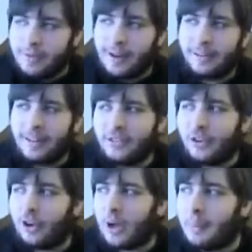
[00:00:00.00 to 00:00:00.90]
Now let's
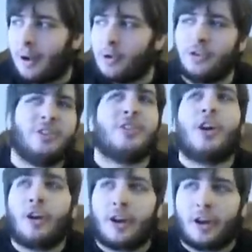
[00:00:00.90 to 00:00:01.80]
talk about
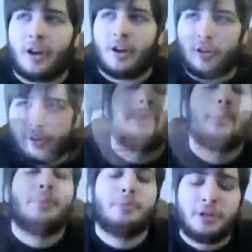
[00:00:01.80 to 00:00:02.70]
discarding cards.
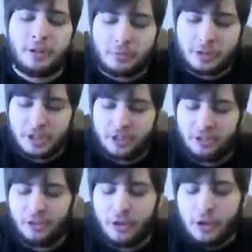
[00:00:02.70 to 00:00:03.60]
Second option, which
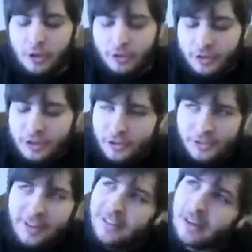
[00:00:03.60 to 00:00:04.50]
is to
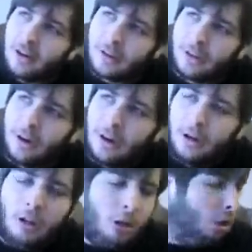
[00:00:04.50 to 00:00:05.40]
just discard a
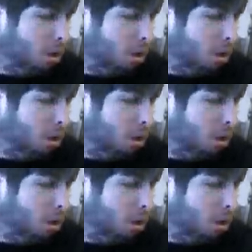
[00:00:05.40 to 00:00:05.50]
card